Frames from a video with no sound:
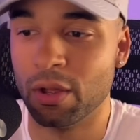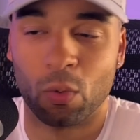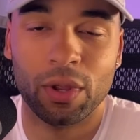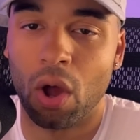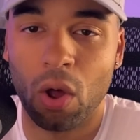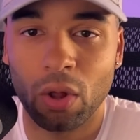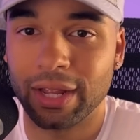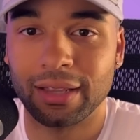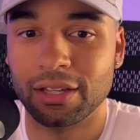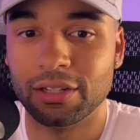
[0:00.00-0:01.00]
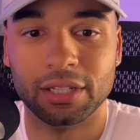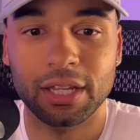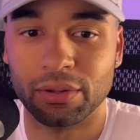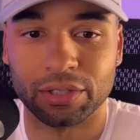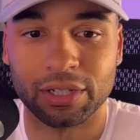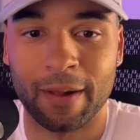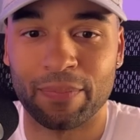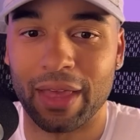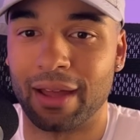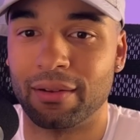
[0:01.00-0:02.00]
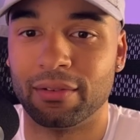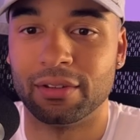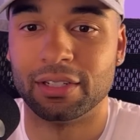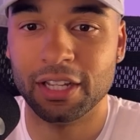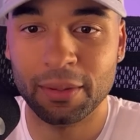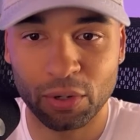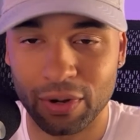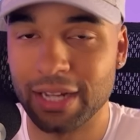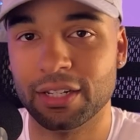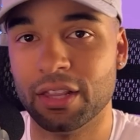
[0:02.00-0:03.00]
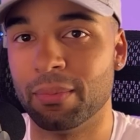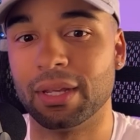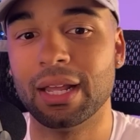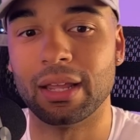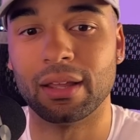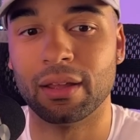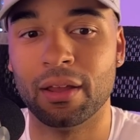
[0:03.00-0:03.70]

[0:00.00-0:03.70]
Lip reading: we all get these deals that seem crazy in the beginning,